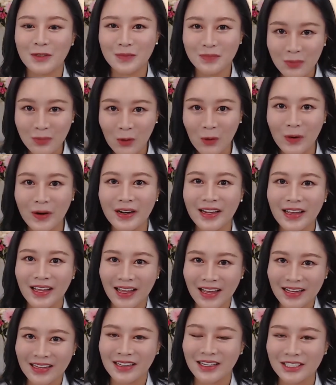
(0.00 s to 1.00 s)
more
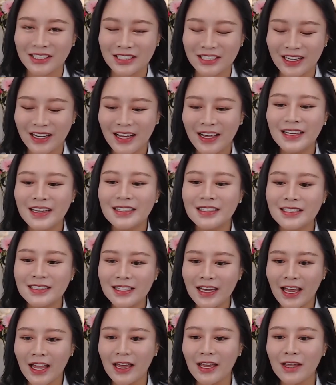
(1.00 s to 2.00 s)
English.
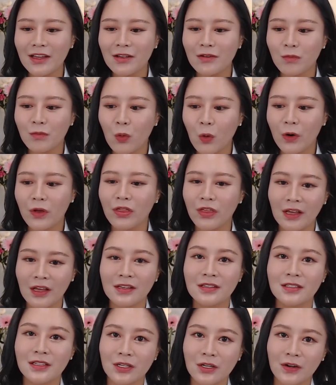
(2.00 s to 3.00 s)
Say more
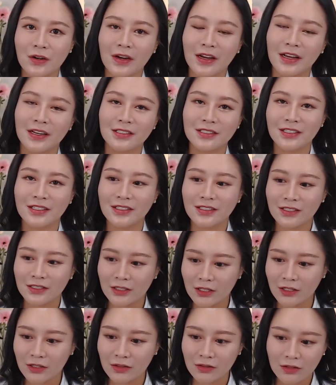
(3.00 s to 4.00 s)
things in your answer.
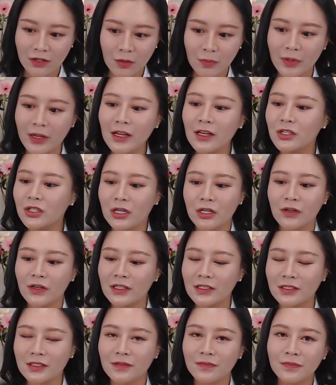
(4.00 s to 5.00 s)
So they're being
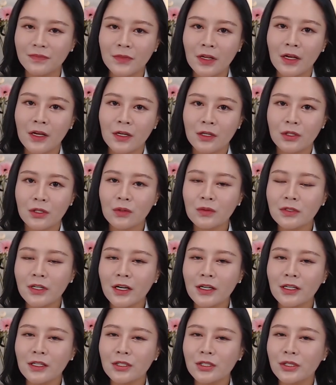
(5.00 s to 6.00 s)
generous. Don't
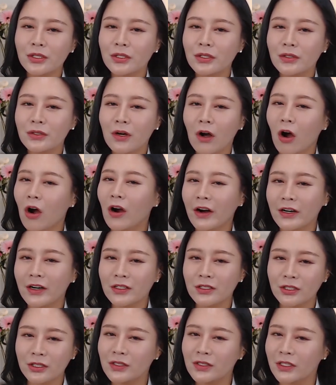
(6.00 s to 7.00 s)
take it too
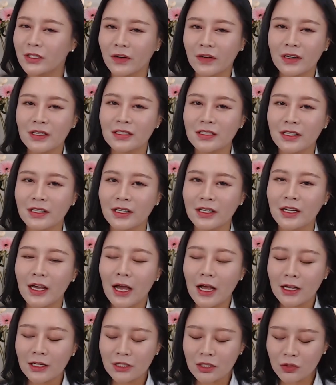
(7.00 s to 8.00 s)
hard, too seriously.
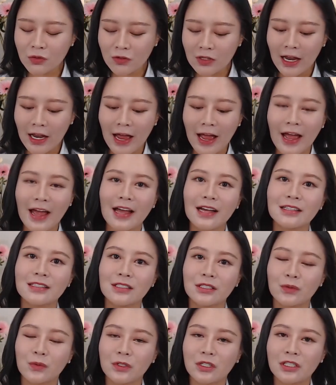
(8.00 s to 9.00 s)
Just
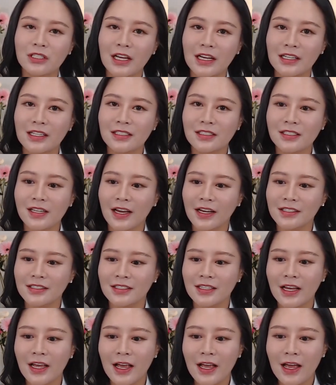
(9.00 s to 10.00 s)
relax when you're taking
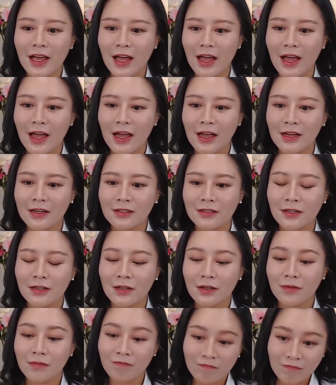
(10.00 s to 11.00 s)
tests. And,
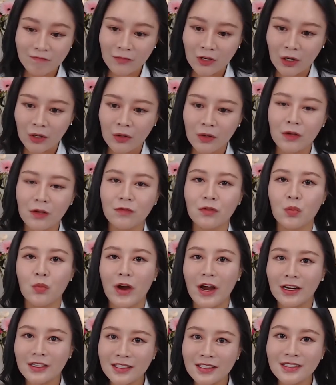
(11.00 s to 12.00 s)
if you
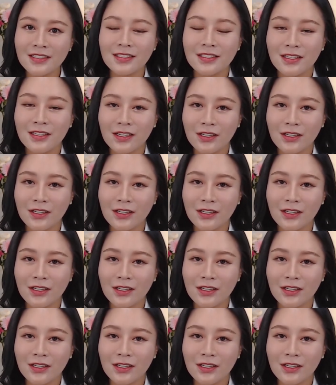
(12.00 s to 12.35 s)
practice,